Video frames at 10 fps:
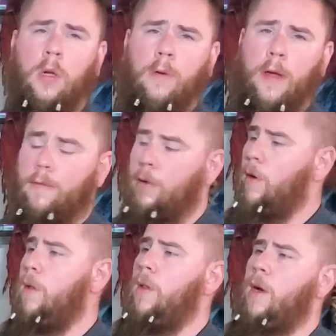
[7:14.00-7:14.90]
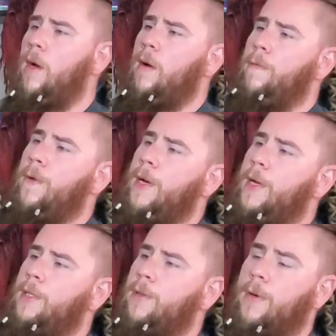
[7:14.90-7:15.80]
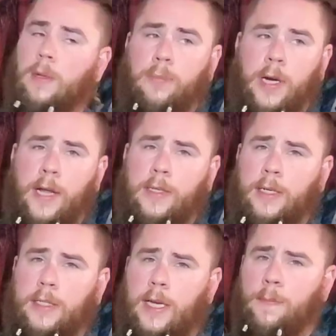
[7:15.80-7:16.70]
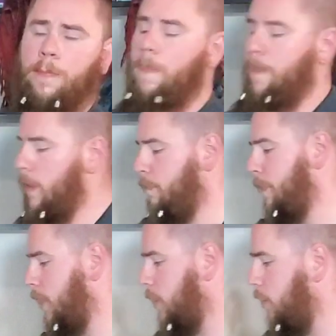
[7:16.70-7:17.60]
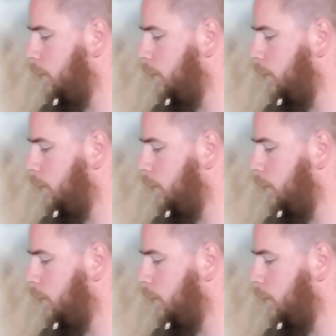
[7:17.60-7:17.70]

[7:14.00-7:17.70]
We have a roll of 1-inch Gorilla Brand duct tape, million